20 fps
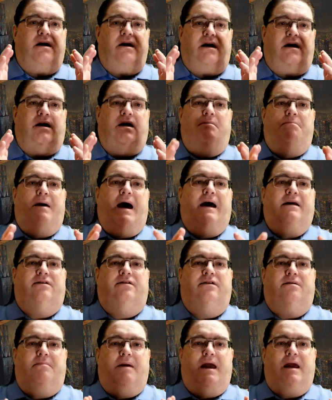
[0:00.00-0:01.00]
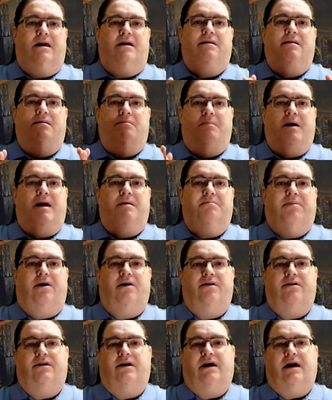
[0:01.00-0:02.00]
get back to the main part
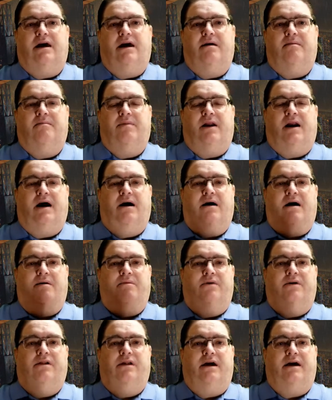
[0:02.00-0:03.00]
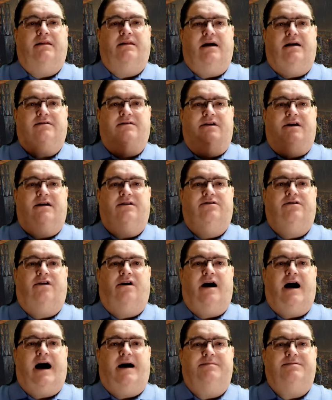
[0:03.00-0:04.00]
of the game. And I really like that. It's a nice little
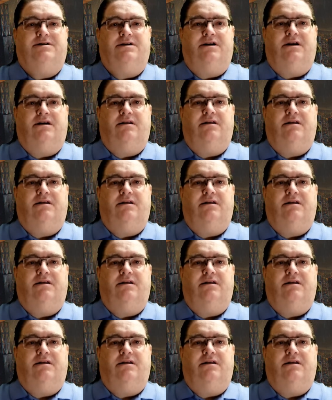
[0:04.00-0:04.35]
option in